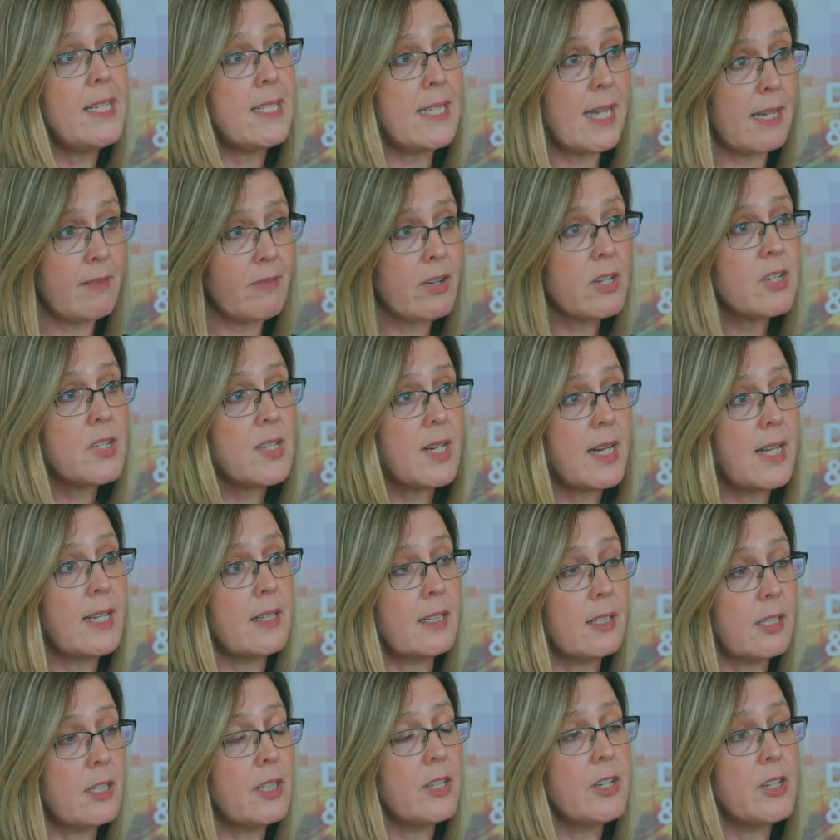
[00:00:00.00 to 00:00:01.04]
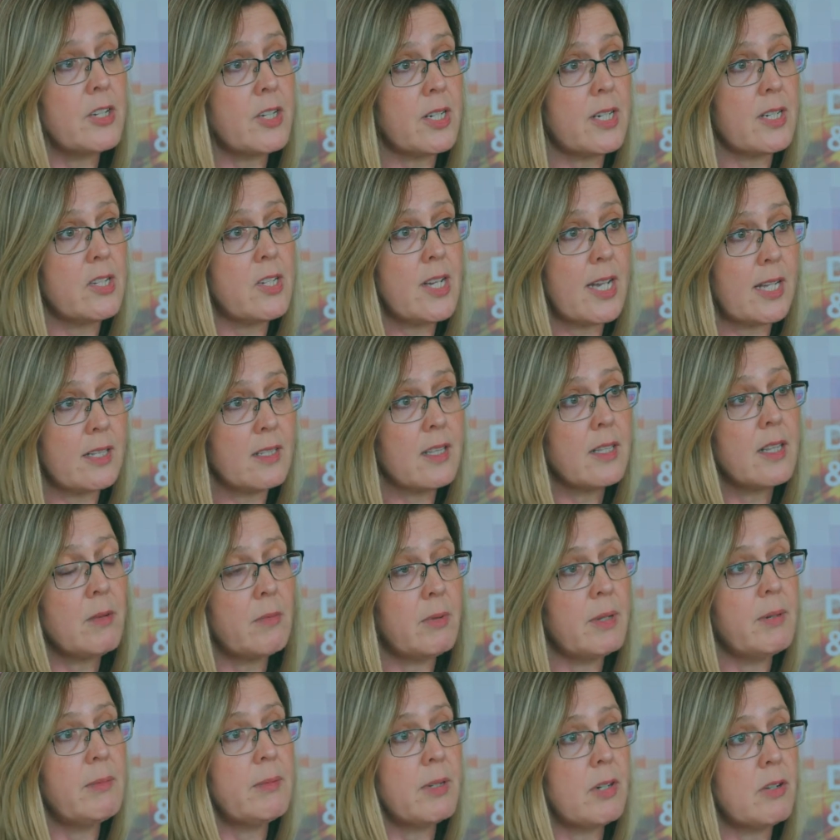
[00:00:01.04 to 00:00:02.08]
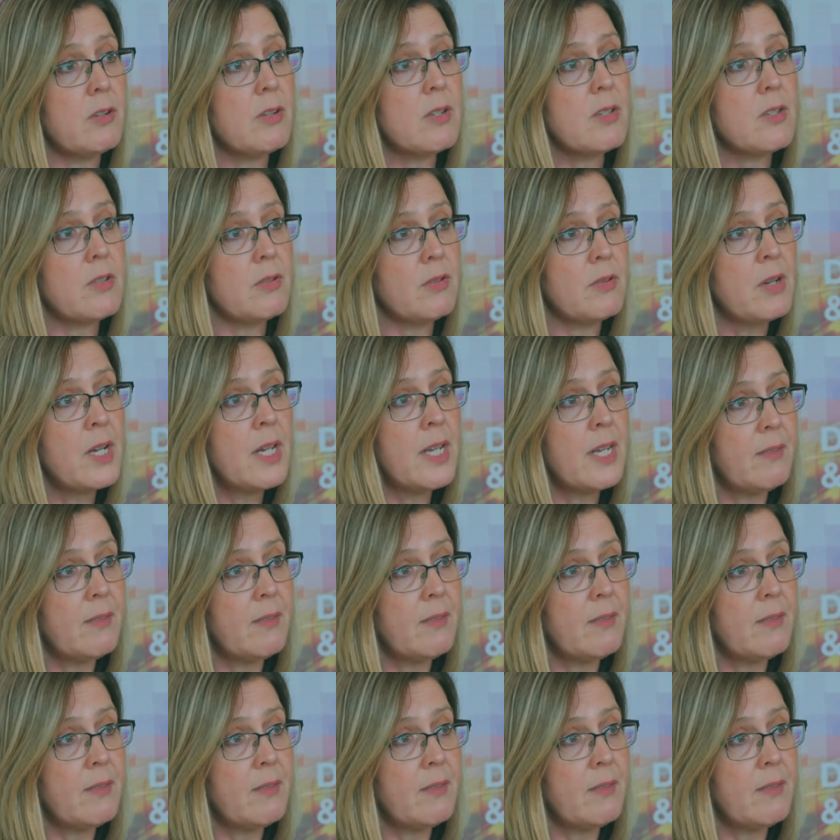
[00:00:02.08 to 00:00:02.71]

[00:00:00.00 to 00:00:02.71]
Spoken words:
diversity and inclusion agenda that we would also